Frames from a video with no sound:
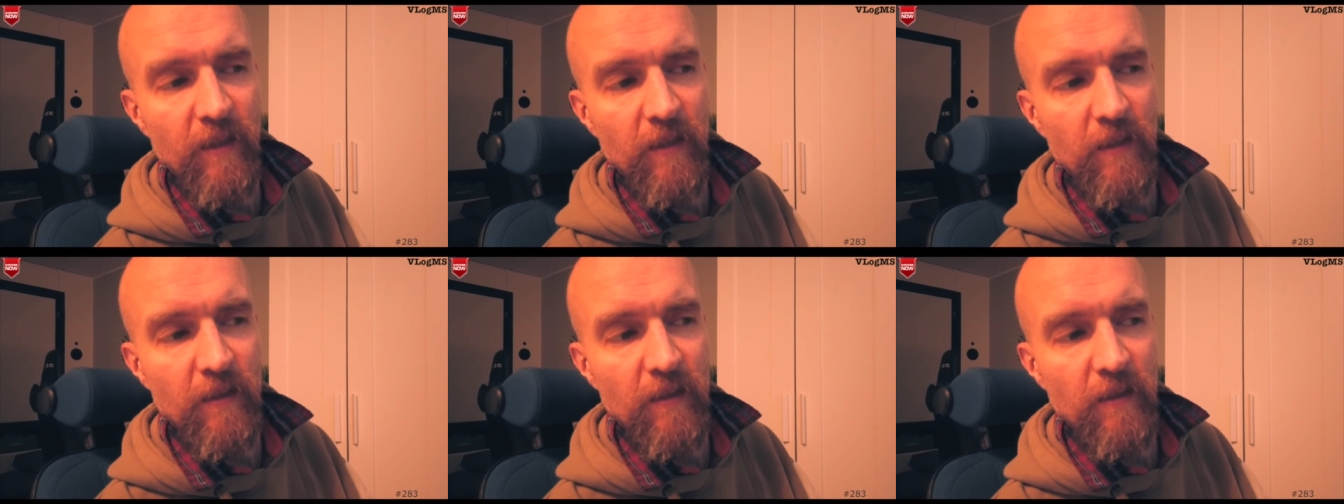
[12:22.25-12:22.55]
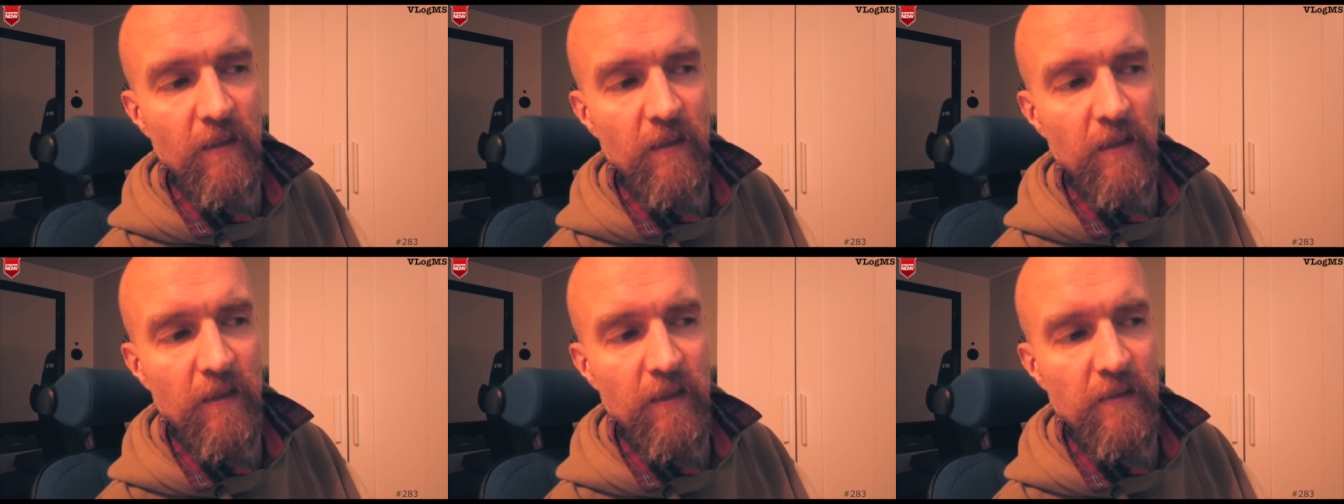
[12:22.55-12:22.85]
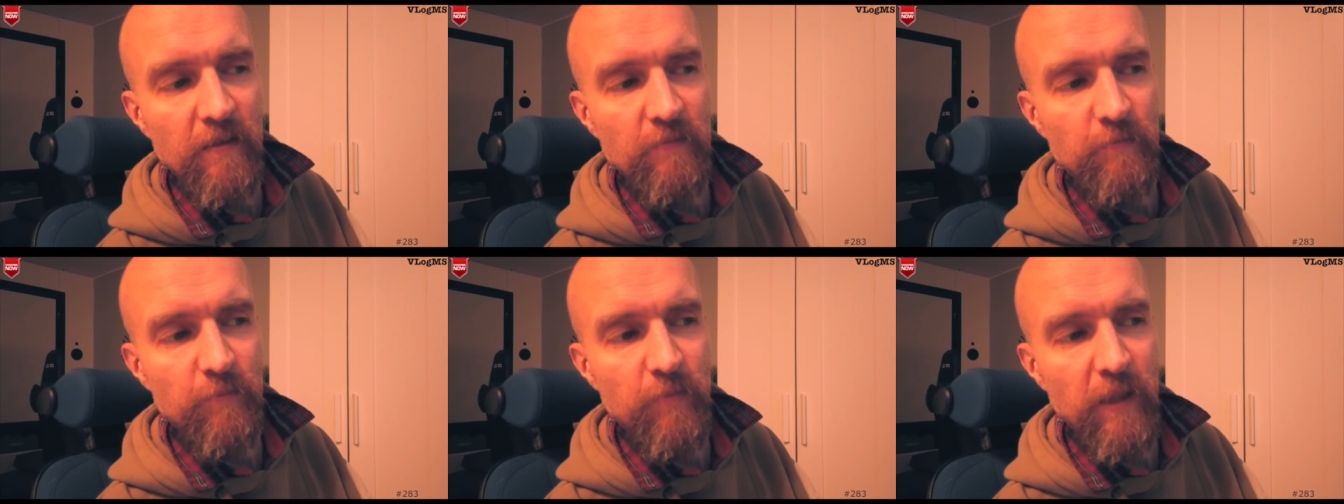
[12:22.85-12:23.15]
and then
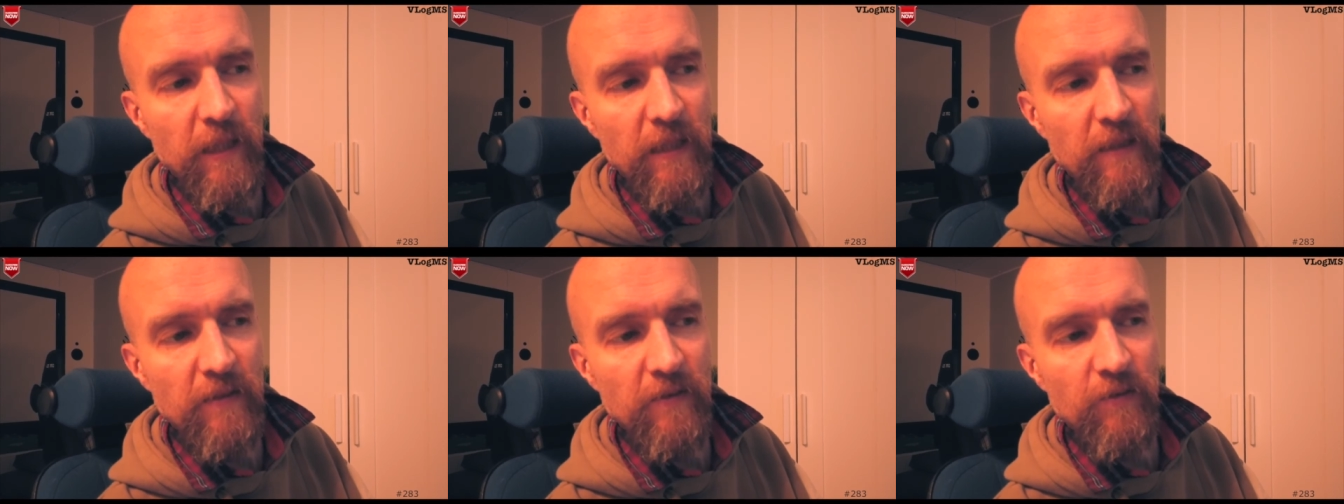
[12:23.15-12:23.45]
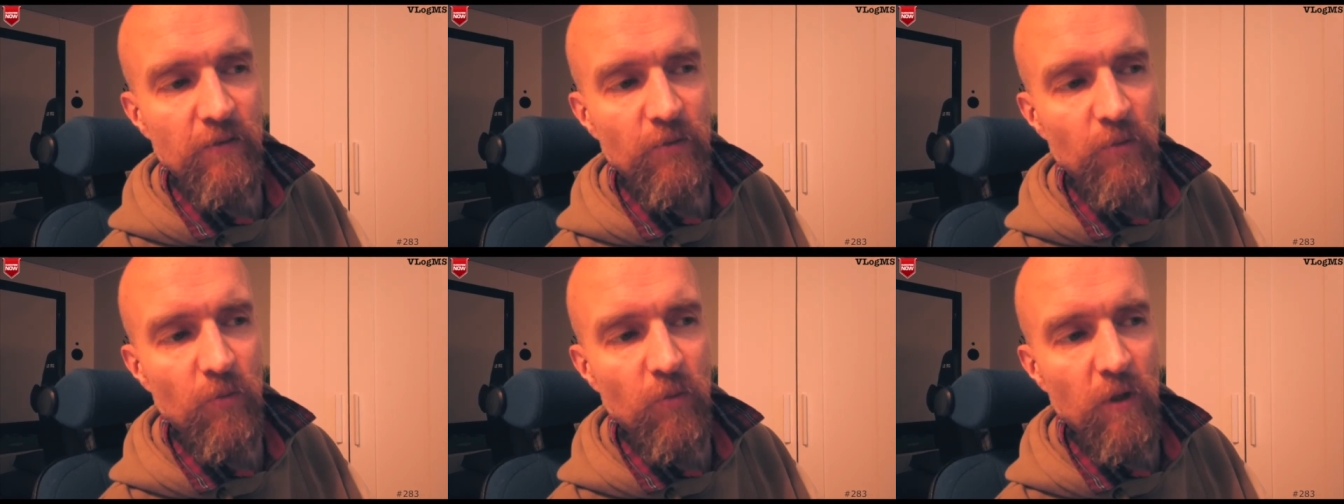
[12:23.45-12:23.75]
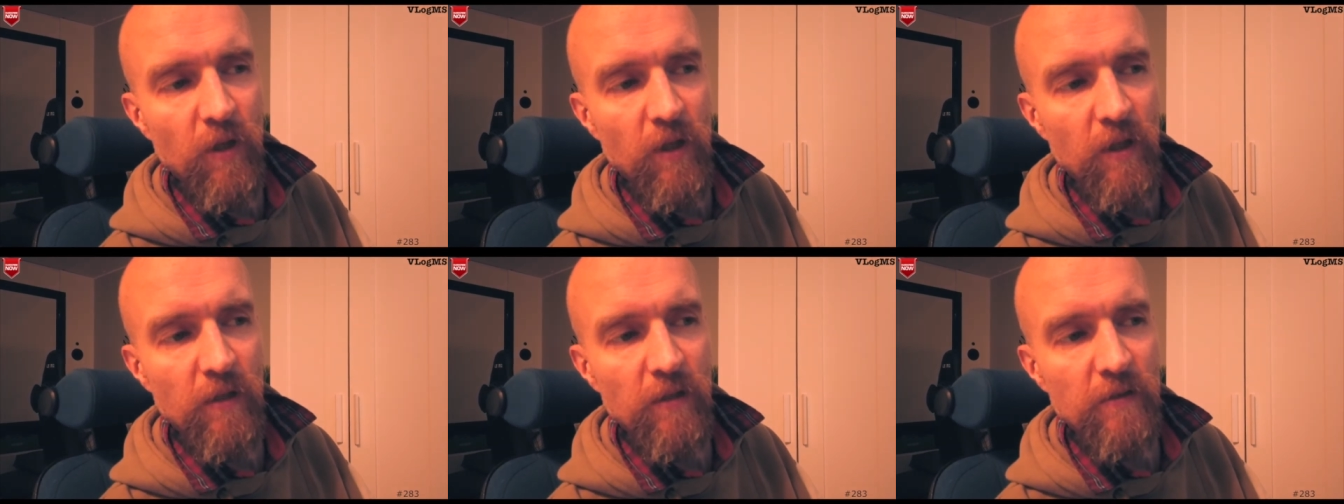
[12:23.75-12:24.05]
it's back to
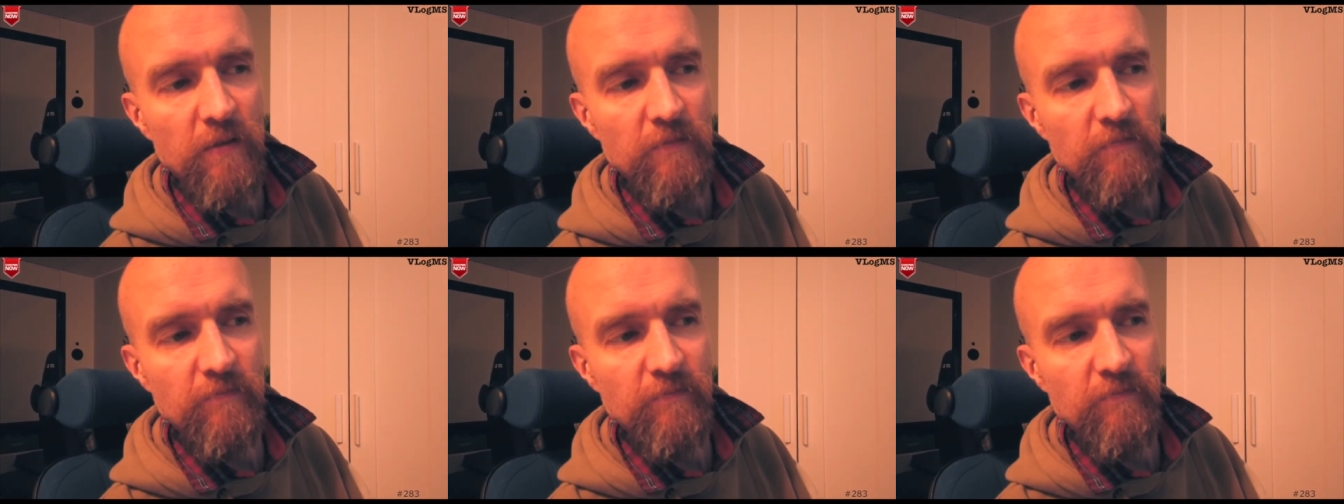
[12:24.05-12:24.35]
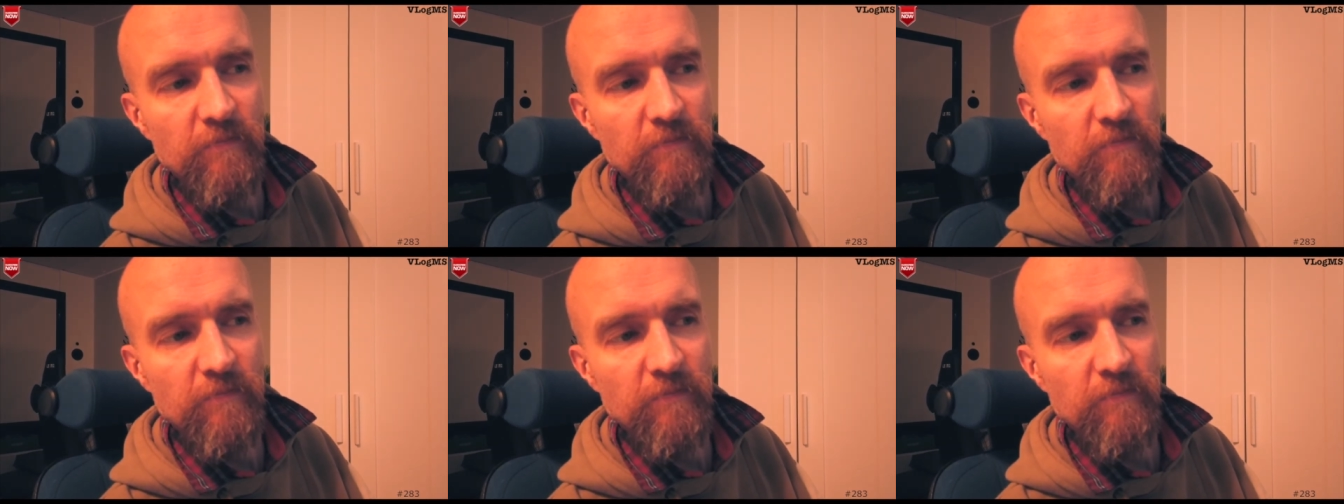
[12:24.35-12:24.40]
work,